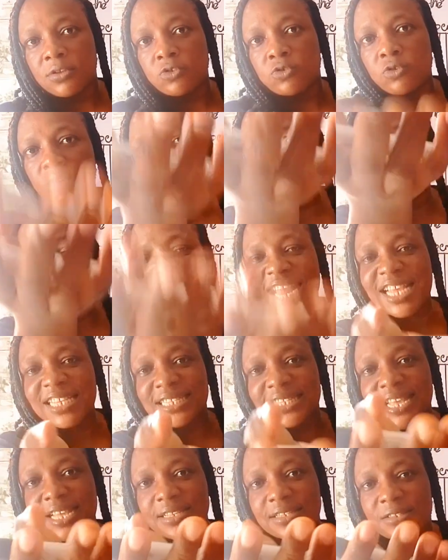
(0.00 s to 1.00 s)
So it's
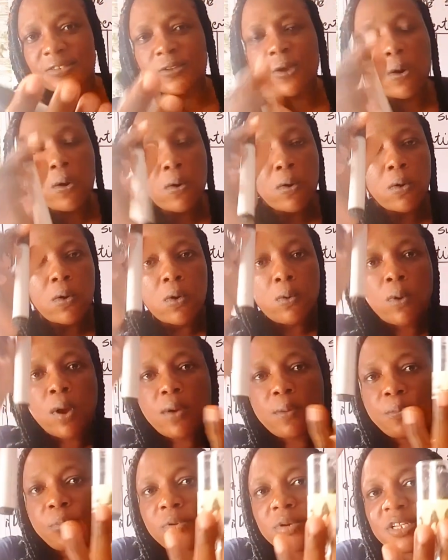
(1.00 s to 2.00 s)
less dense. So
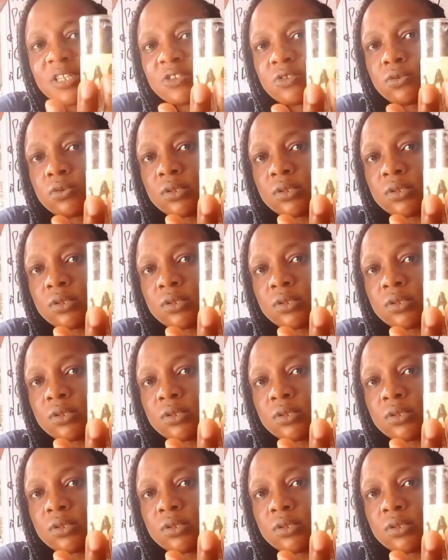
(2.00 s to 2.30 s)
when we put these